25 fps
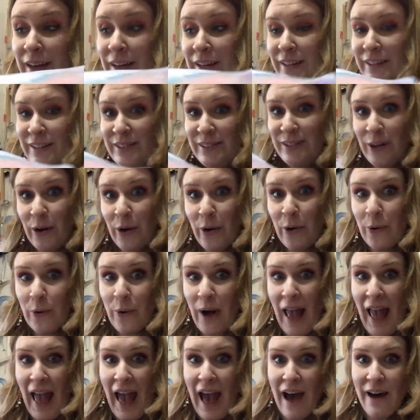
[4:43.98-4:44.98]
So
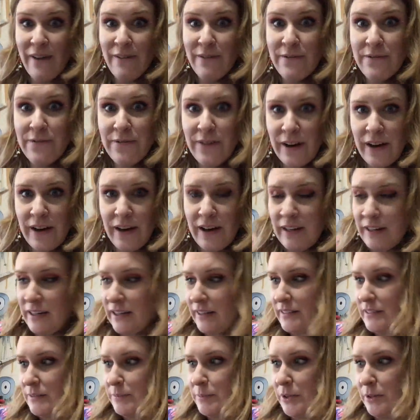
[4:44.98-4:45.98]
have fun
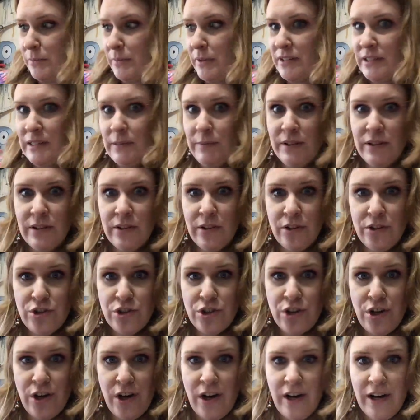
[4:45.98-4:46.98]
experimenting with your
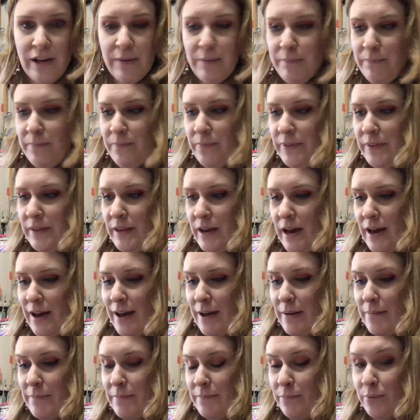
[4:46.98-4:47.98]
chalk
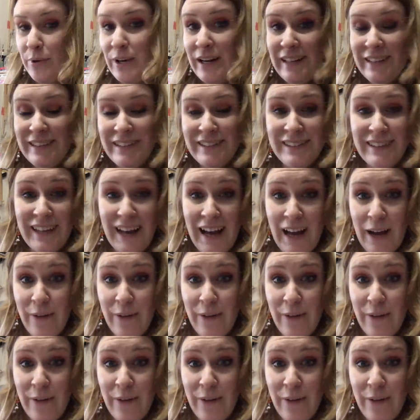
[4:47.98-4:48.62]
prints.